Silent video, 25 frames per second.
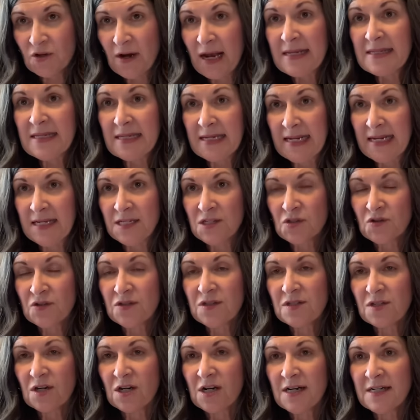as an Easter
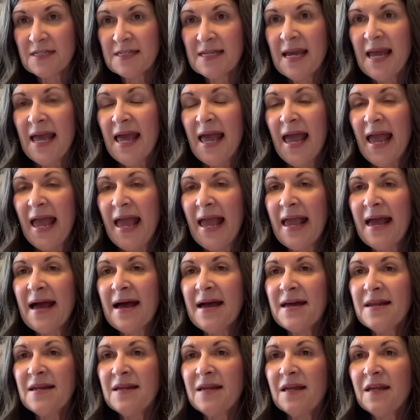start.
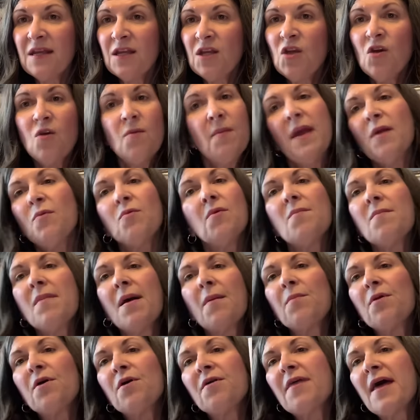And you may
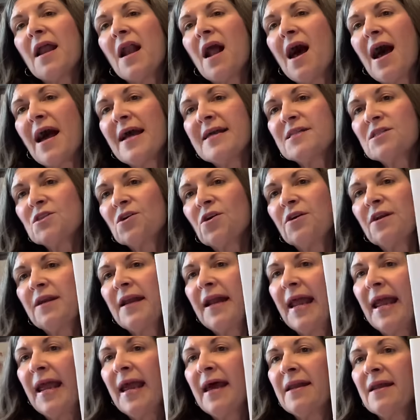remember that I started
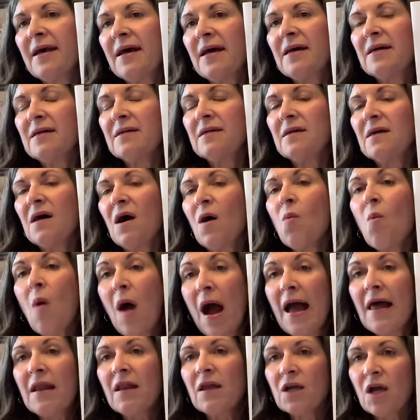Hannah a
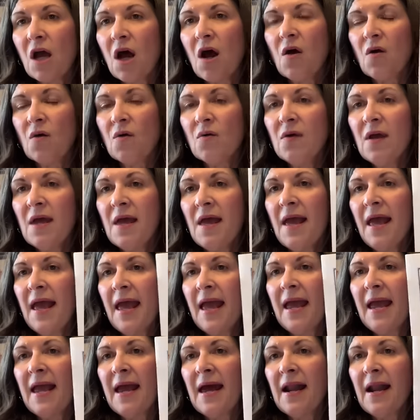while ago
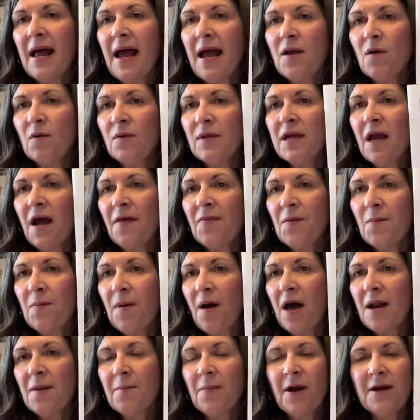and I only got the
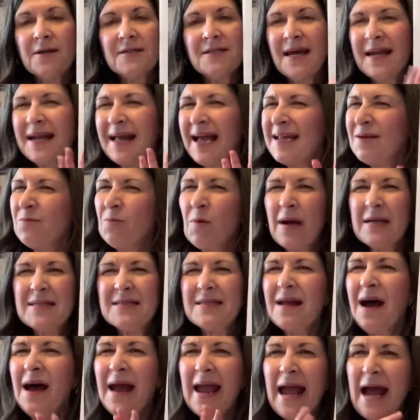bottom part done. I was
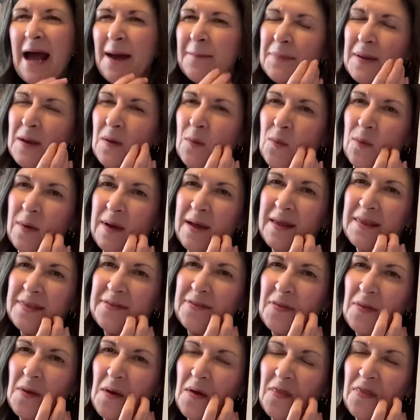not happy with
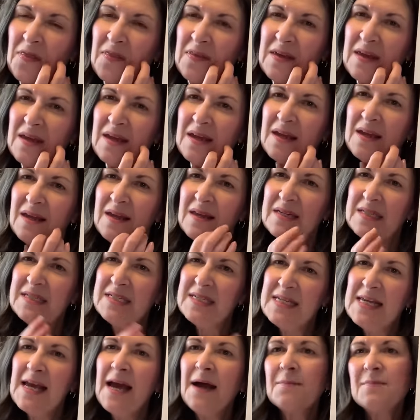the
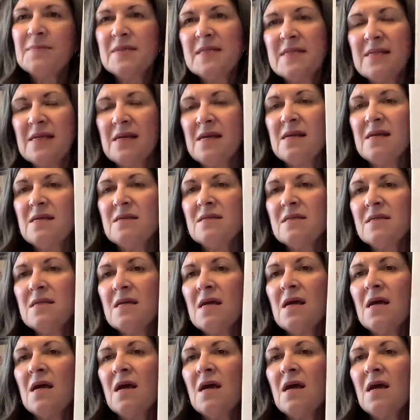DMC's